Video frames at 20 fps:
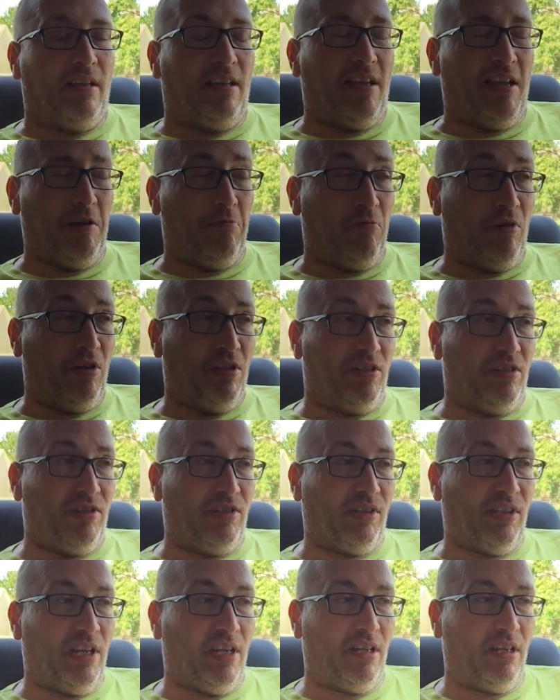It
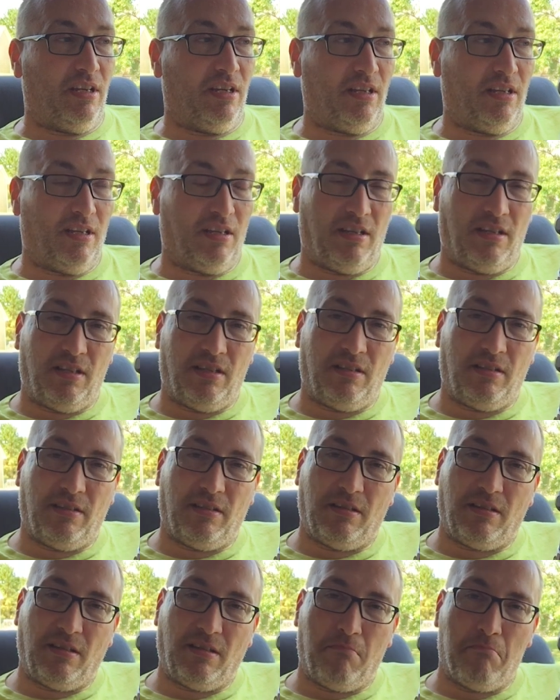was
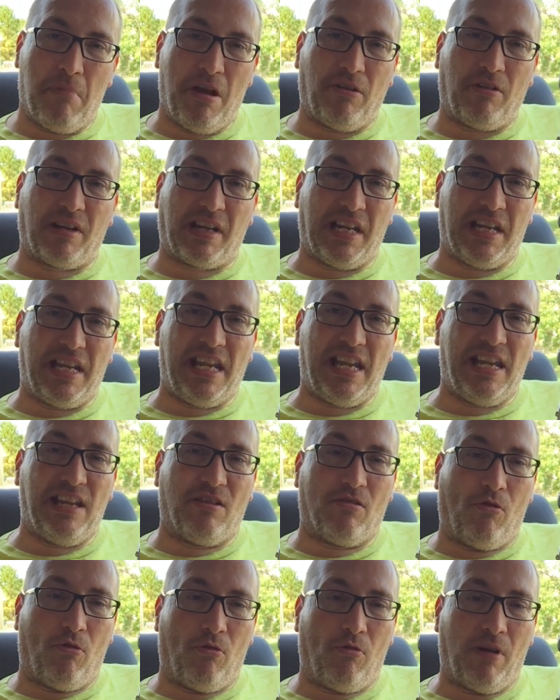American
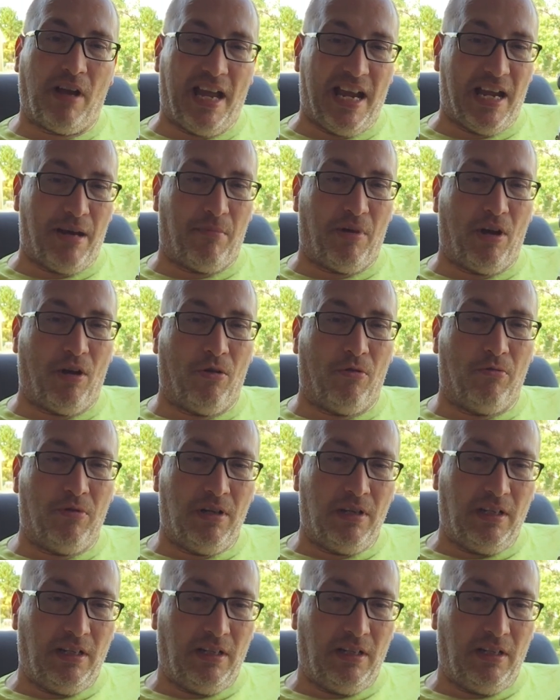Eagle ammo,